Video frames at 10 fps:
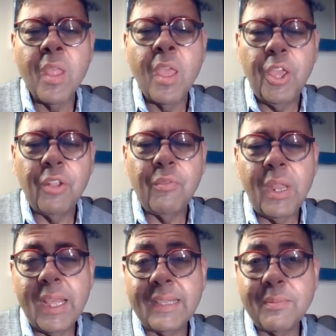you can really
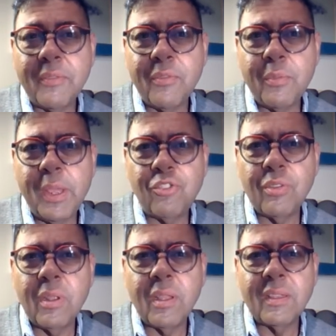get some
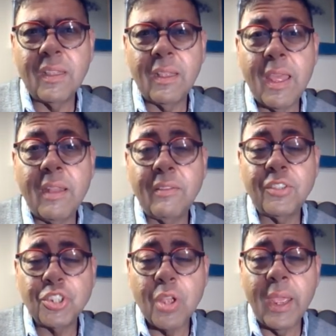information and
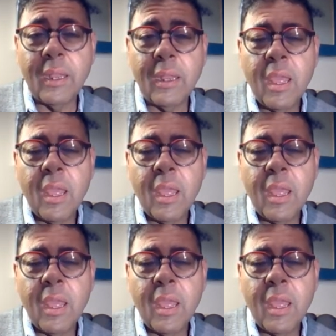shine